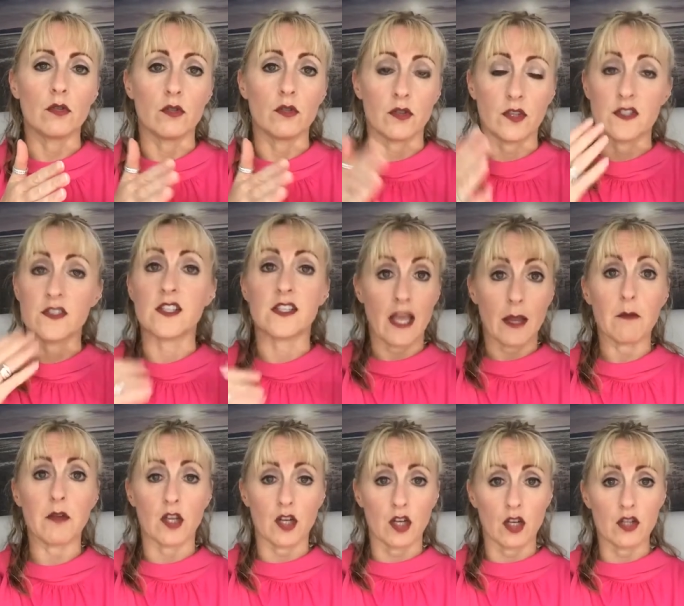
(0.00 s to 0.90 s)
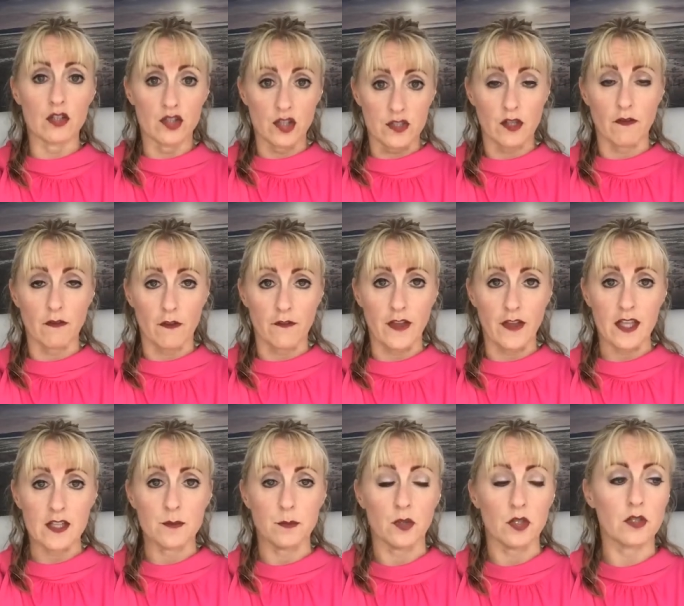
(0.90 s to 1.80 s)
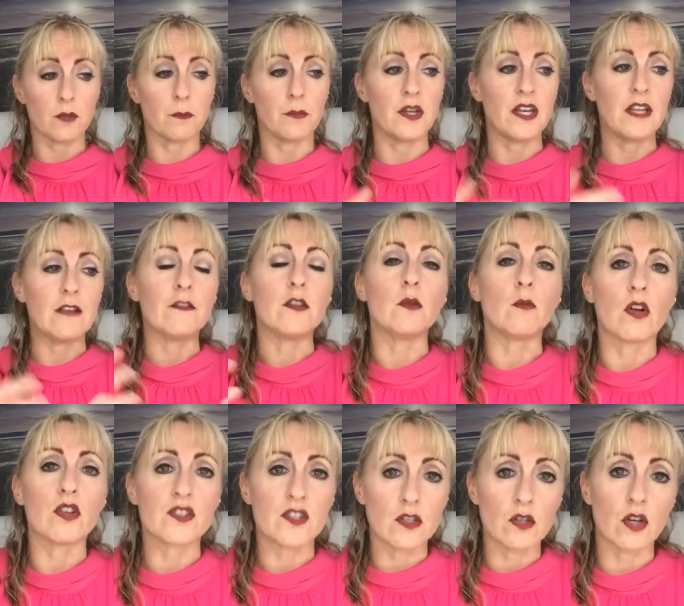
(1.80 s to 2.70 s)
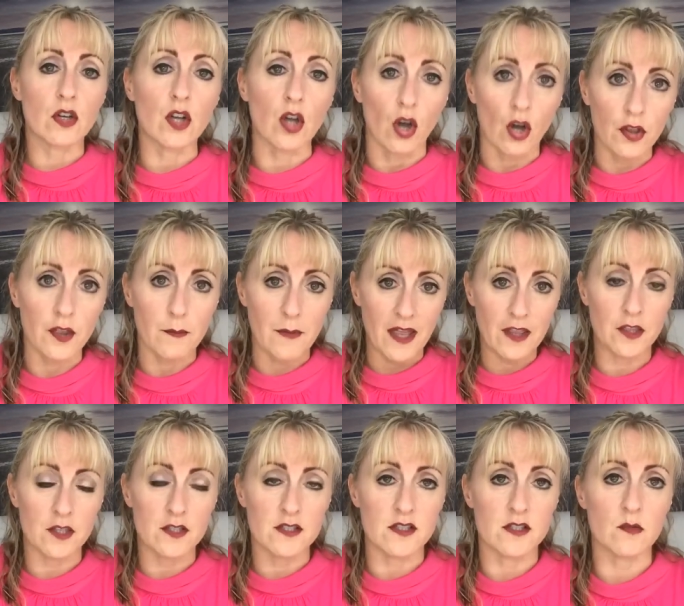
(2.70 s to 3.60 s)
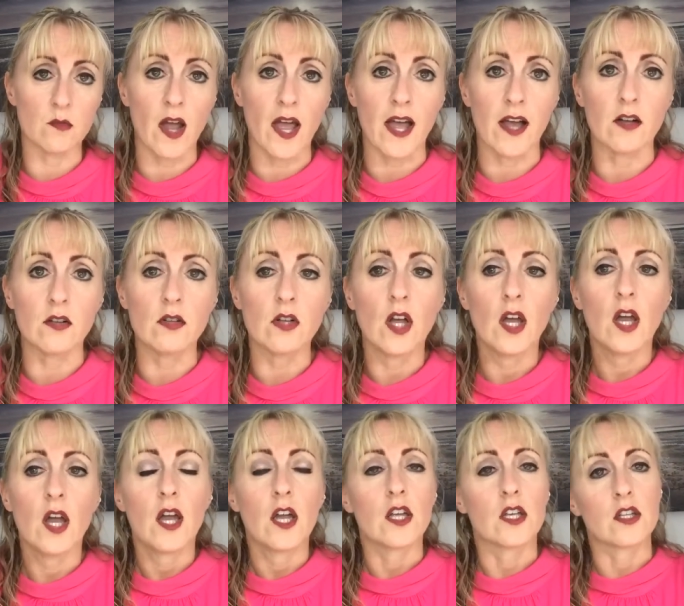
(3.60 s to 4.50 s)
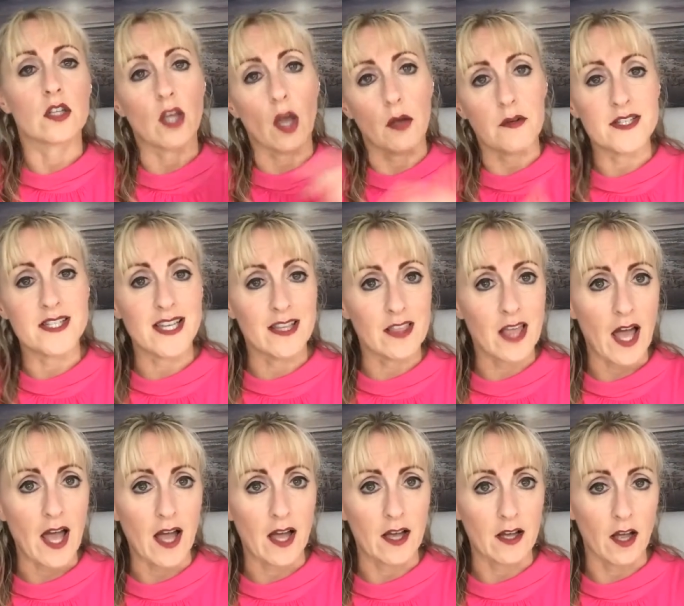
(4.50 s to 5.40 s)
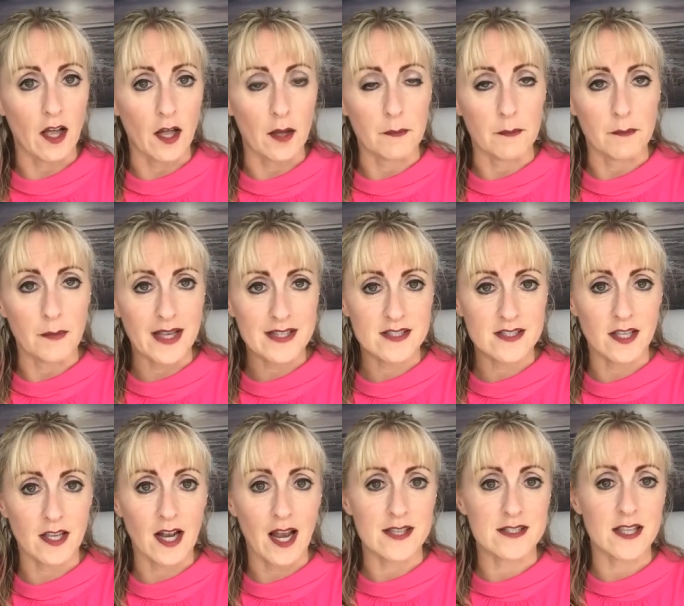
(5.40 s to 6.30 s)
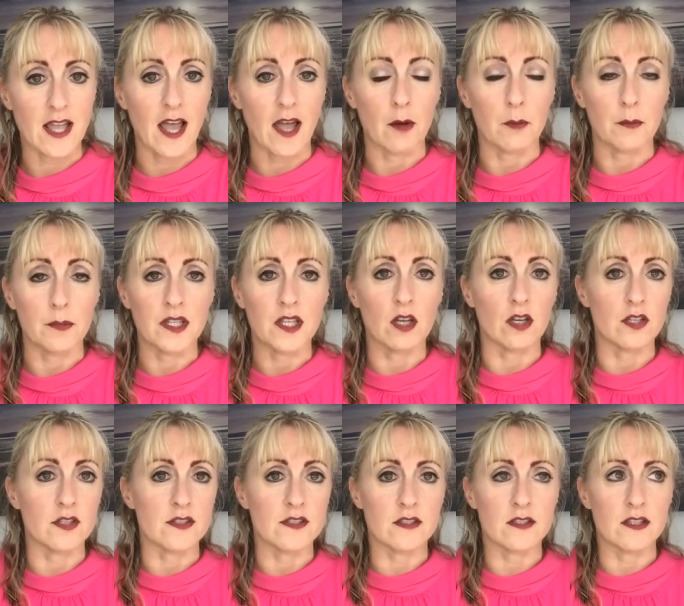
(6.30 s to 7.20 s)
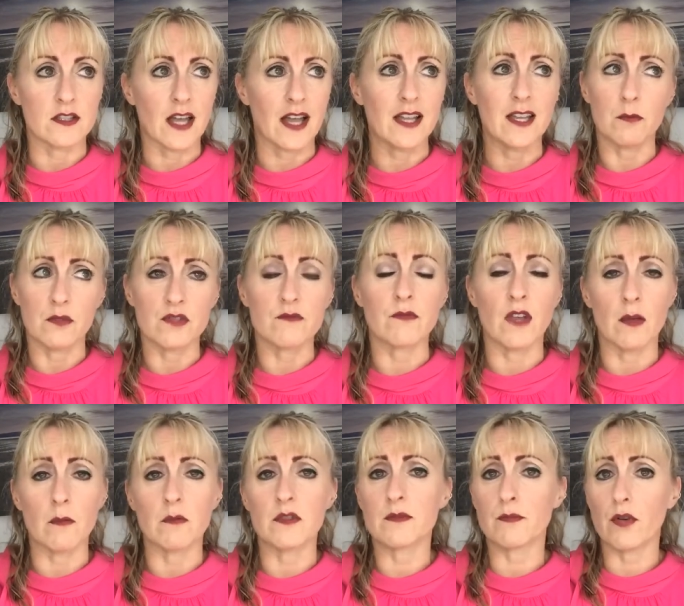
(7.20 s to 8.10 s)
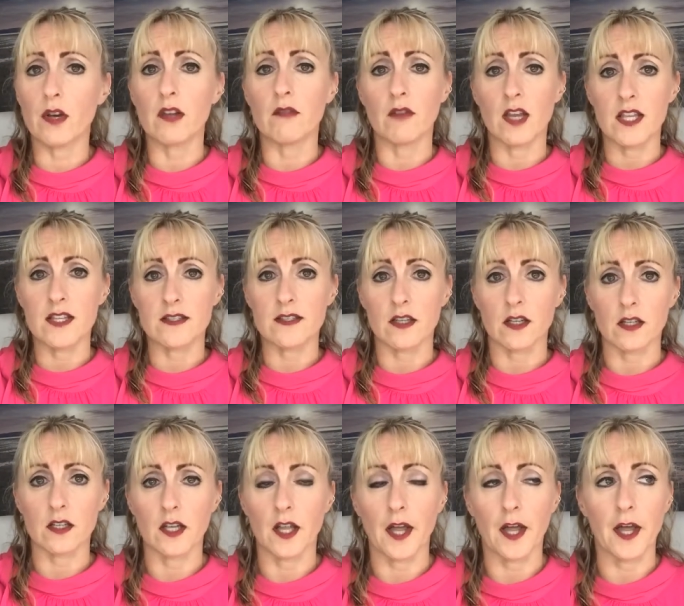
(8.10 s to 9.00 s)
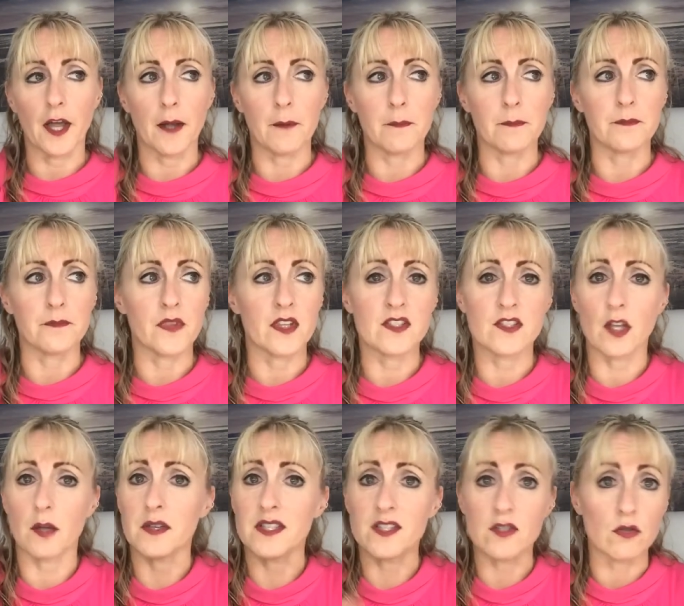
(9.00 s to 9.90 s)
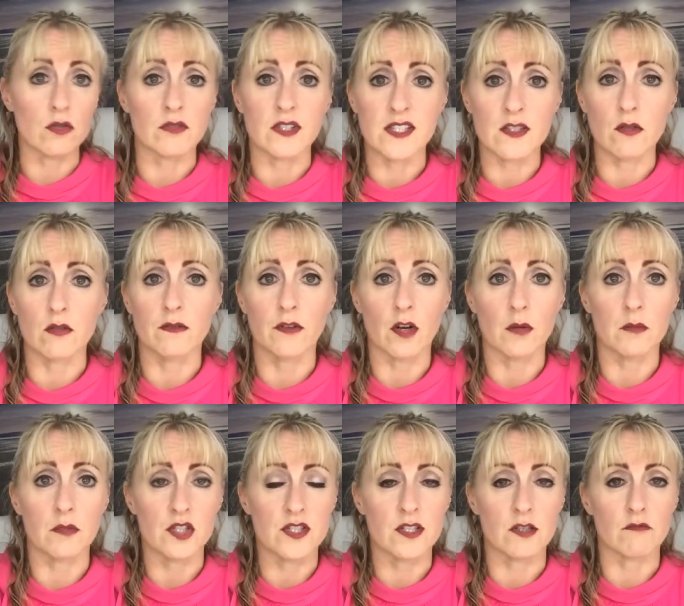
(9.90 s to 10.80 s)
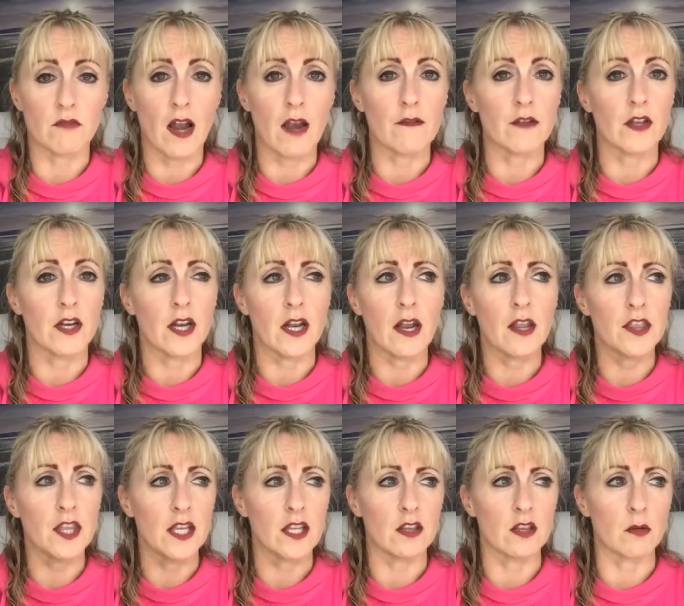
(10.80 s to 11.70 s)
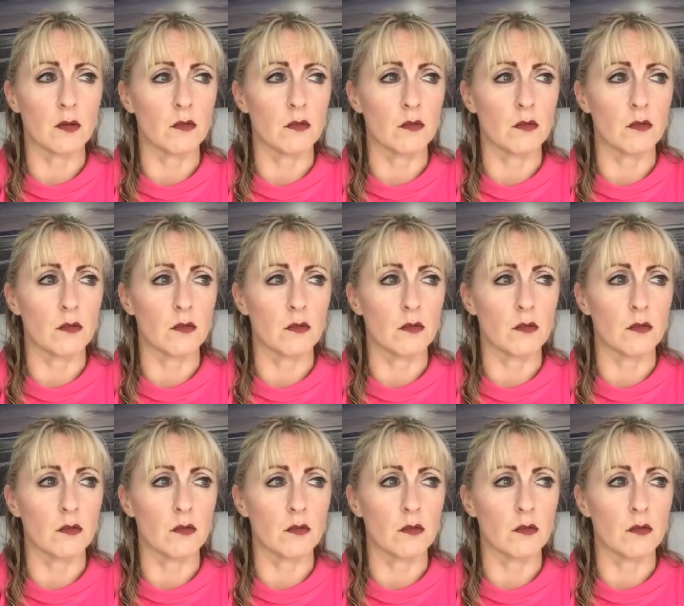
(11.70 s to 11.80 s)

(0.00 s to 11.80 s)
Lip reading: today we're going to just cover Facebook, but if you want to look at other methods as well, go and dig that masterclass out, because it was pretty recent. So it's all very much still relevant, and I think